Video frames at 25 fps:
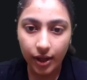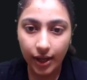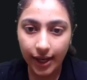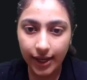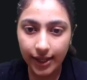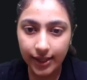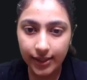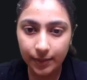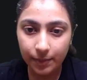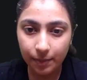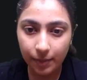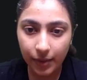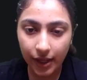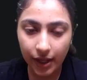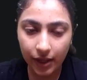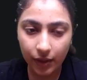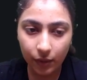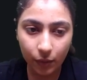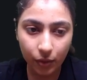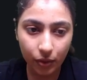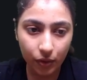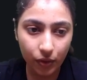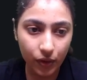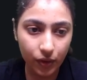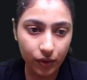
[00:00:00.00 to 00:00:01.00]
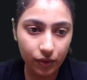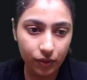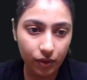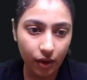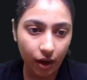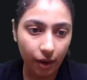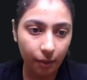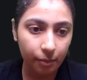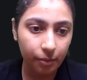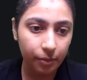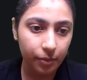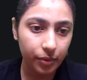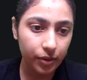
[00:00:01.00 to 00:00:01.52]
Explain with
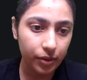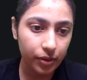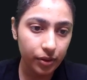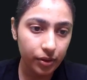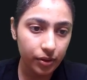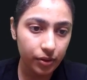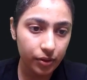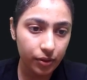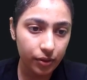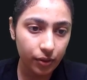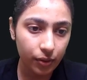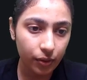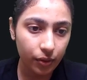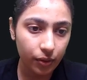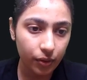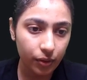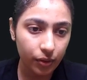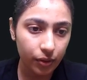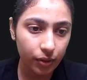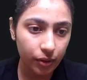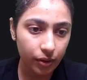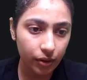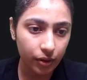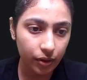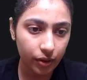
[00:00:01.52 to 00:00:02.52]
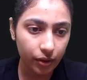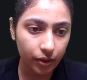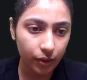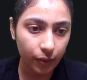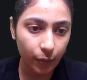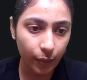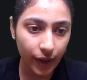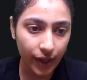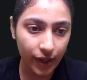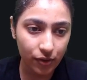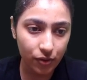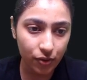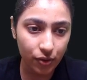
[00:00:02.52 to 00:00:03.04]
examples. So
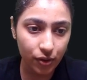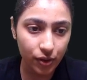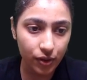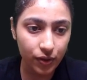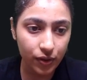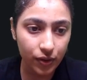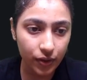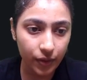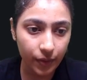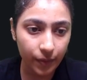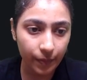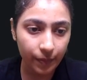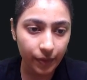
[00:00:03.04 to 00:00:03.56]
wages.